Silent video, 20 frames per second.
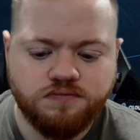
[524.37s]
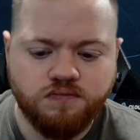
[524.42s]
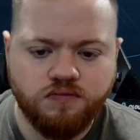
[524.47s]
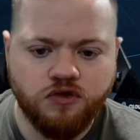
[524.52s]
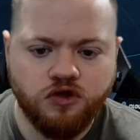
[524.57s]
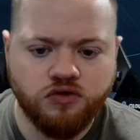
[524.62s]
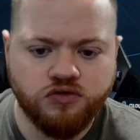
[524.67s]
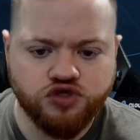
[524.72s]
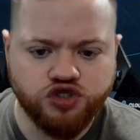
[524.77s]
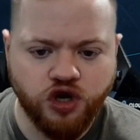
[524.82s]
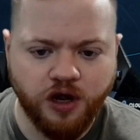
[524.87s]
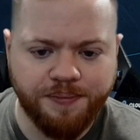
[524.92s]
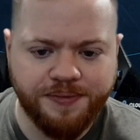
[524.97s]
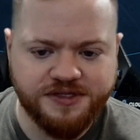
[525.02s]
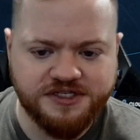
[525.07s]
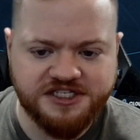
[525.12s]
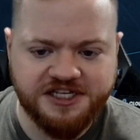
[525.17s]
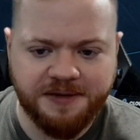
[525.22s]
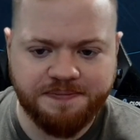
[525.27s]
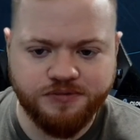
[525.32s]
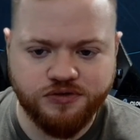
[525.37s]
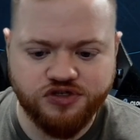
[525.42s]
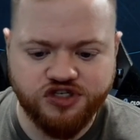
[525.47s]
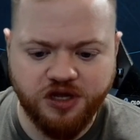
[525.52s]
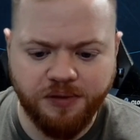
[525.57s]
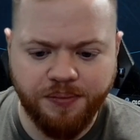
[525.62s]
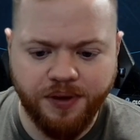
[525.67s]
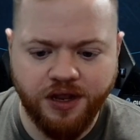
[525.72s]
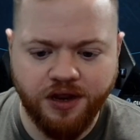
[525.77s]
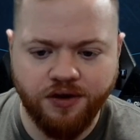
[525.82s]
We'll drop Inceptors
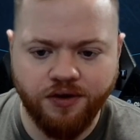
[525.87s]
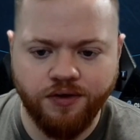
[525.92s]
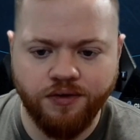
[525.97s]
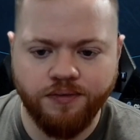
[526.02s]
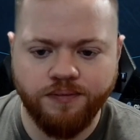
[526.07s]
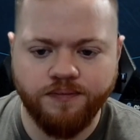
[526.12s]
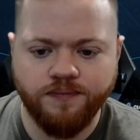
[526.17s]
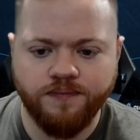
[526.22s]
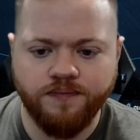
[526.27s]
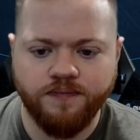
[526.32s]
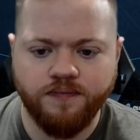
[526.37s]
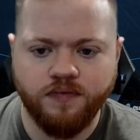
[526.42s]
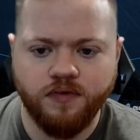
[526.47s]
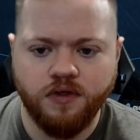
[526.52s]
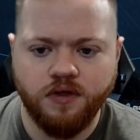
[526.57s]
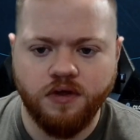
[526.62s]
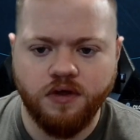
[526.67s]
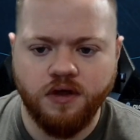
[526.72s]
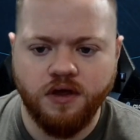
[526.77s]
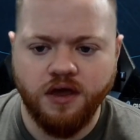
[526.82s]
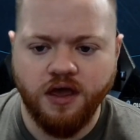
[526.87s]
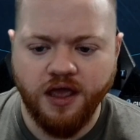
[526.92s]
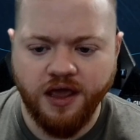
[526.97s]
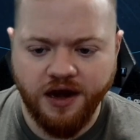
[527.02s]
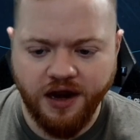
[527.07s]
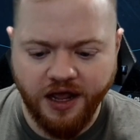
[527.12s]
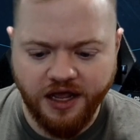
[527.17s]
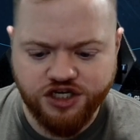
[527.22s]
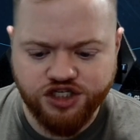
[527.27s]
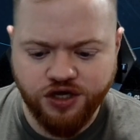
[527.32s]
up here. And
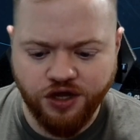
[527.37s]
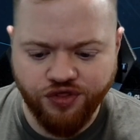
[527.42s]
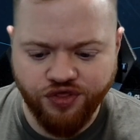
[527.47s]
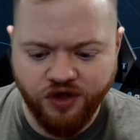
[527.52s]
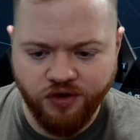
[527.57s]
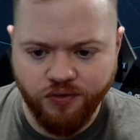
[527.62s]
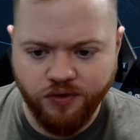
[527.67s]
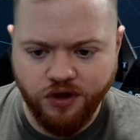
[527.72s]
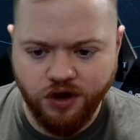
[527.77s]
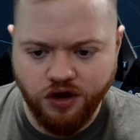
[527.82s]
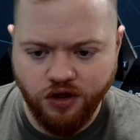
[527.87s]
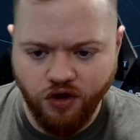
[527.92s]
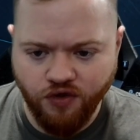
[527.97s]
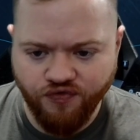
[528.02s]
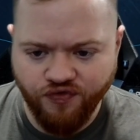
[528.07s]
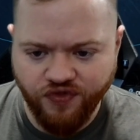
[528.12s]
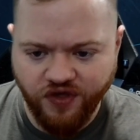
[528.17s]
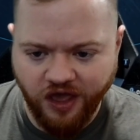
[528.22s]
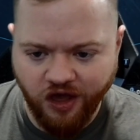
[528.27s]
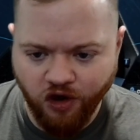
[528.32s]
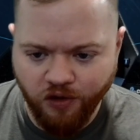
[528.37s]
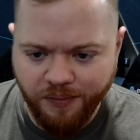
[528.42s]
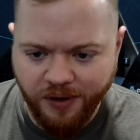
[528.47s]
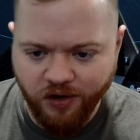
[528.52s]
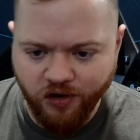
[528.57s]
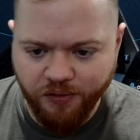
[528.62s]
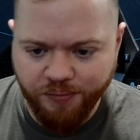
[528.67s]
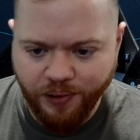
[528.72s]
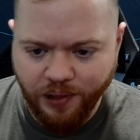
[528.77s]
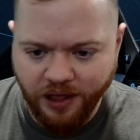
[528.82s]
actually, I think we're going to go for the Hail
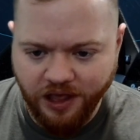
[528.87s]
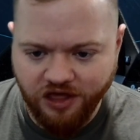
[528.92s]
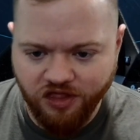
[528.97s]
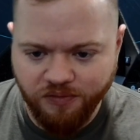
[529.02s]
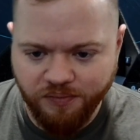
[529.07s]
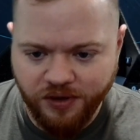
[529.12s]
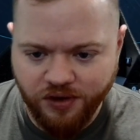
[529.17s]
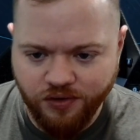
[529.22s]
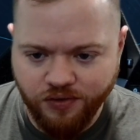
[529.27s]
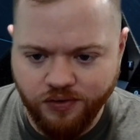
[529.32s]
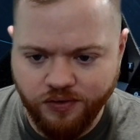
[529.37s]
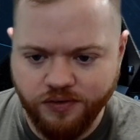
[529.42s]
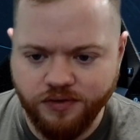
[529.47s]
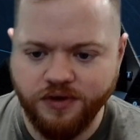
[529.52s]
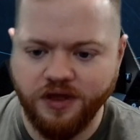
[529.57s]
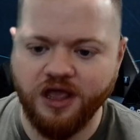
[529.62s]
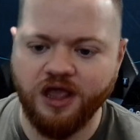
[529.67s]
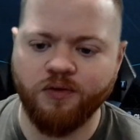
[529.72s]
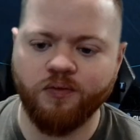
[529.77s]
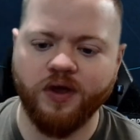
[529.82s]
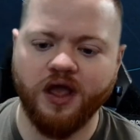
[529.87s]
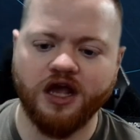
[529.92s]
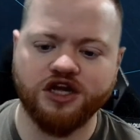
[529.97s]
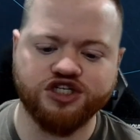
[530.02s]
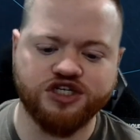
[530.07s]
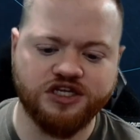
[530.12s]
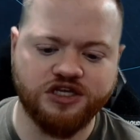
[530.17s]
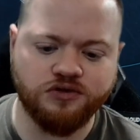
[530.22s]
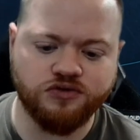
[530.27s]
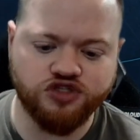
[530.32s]
Mary play in the middle, and we
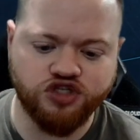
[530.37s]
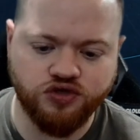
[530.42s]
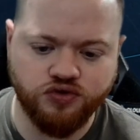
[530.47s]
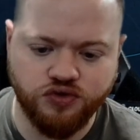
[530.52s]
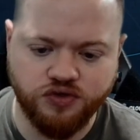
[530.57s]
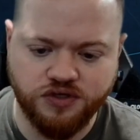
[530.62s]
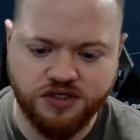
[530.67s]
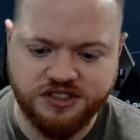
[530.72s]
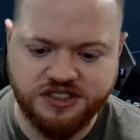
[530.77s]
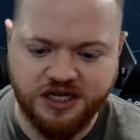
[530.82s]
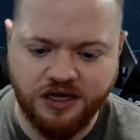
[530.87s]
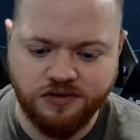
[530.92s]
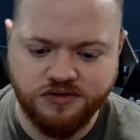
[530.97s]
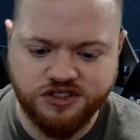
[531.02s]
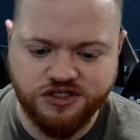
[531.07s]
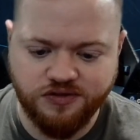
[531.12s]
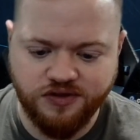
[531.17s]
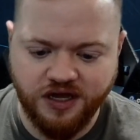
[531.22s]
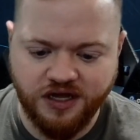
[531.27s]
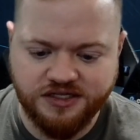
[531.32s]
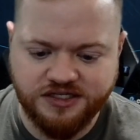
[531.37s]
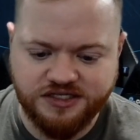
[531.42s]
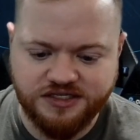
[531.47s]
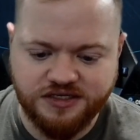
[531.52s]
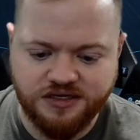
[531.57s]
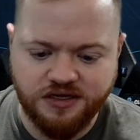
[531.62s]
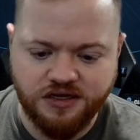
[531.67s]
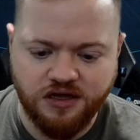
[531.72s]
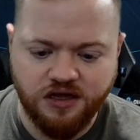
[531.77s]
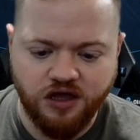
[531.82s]
actually killed 2 units out, so that's
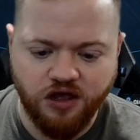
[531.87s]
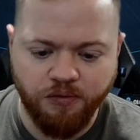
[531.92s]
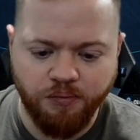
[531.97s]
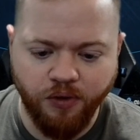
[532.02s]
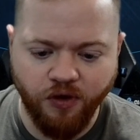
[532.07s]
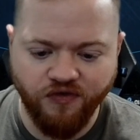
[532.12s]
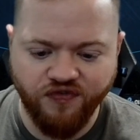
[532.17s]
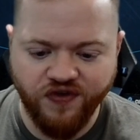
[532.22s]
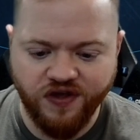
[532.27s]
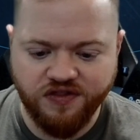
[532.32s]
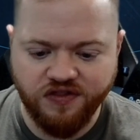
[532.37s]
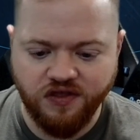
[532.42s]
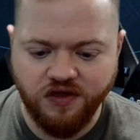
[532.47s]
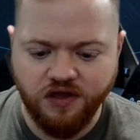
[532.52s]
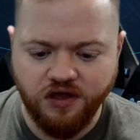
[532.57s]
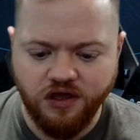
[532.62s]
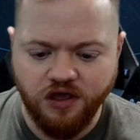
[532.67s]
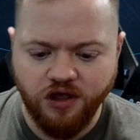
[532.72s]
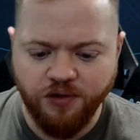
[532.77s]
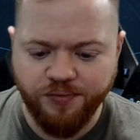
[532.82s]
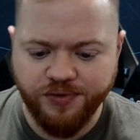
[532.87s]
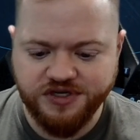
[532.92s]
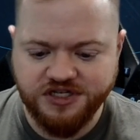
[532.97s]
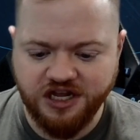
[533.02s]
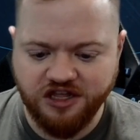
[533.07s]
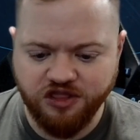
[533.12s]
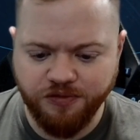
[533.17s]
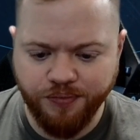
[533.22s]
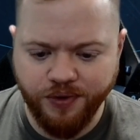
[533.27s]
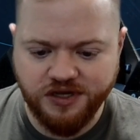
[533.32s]
perfect.
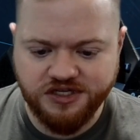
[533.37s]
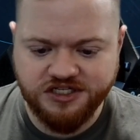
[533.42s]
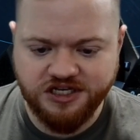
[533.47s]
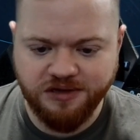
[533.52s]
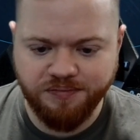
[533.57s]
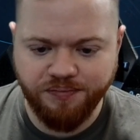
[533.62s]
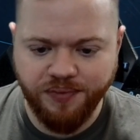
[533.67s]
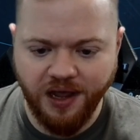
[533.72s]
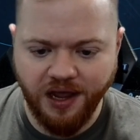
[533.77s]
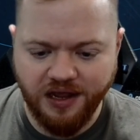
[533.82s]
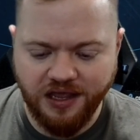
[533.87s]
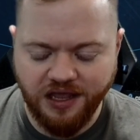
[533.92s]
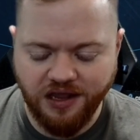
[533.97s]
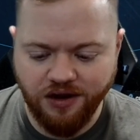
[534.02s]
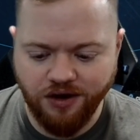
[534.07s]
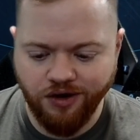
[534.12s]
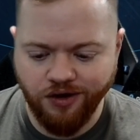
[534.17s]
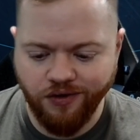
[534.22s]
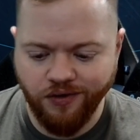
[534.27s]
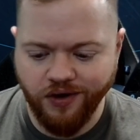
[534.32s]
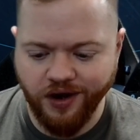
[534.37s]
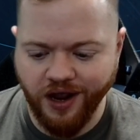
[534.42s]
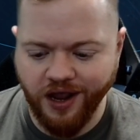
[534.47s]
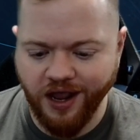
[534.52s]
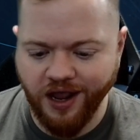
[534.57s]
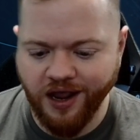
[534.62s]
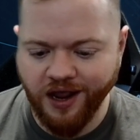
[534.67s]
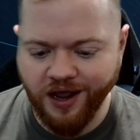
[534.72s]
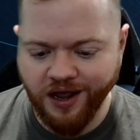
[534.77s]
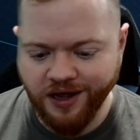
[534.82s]
Protect the President back here,
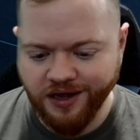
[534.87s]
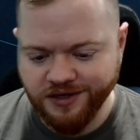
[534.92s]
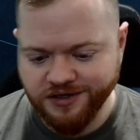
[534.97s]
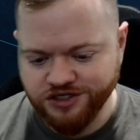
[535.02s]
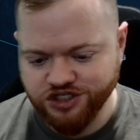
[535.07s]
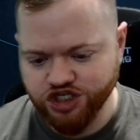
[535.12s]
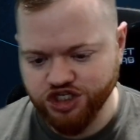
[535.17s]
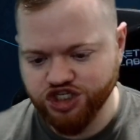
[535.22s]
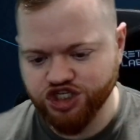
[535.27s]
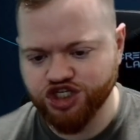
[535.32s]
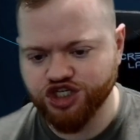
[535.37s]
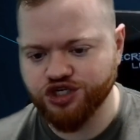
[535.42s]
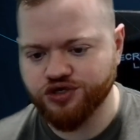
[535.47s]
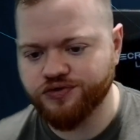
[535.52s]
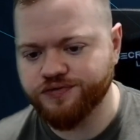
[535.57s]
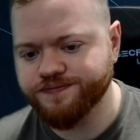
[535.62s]
and just chill.